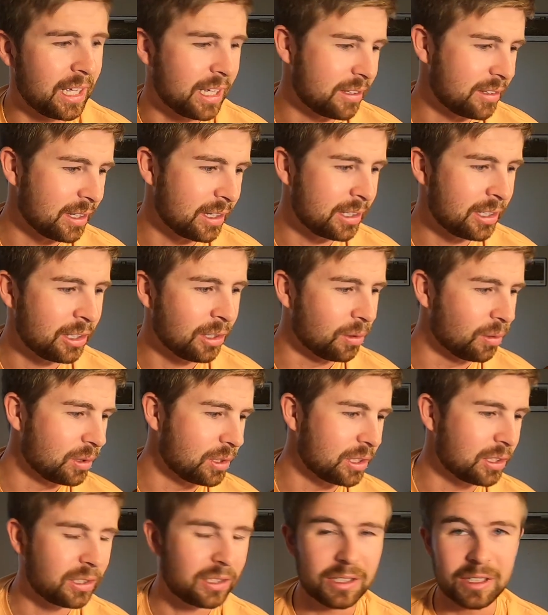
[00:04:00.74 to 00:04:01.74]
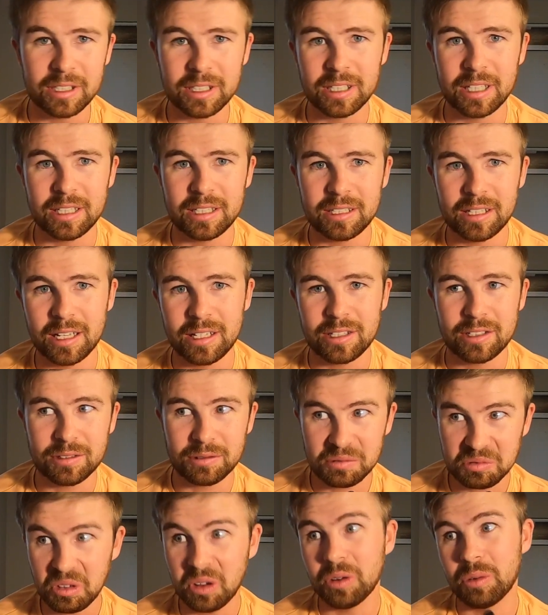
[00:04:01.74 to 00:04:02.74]
hits it too, which is it,
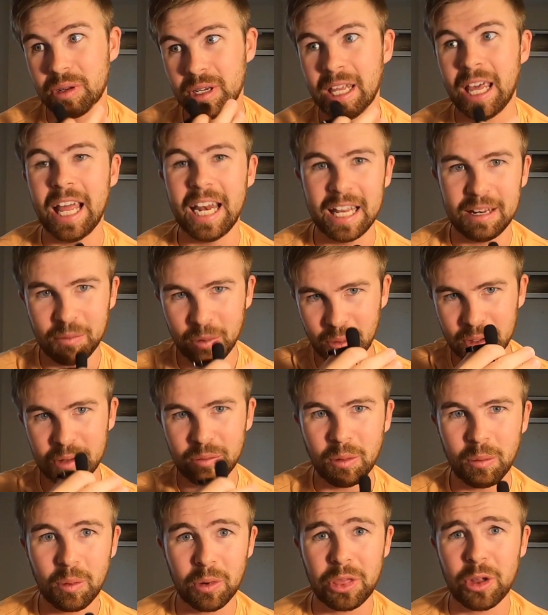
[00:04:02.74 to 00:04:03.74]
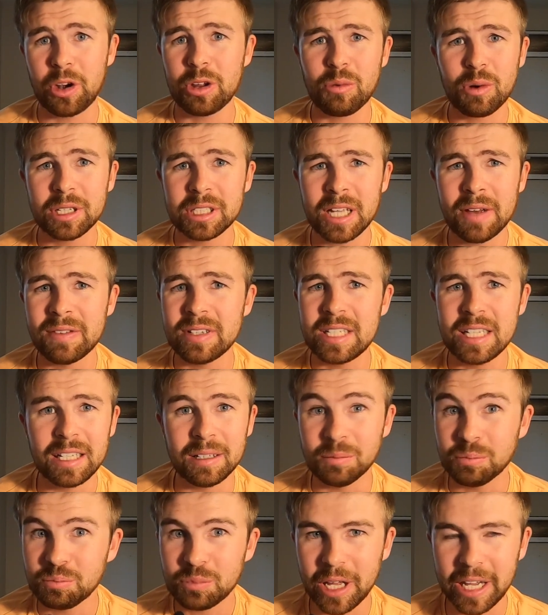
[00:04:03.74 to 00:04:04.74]
it's well, it wouldn't hit it, but we need one more.
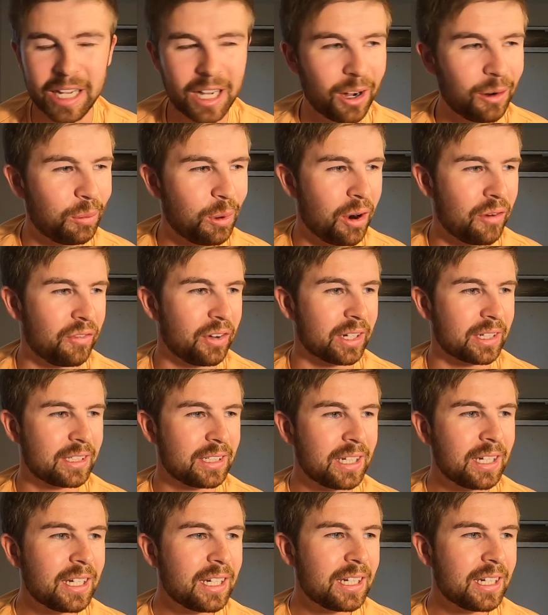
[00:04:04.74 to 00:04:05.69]
31-17. There you go. Perfect.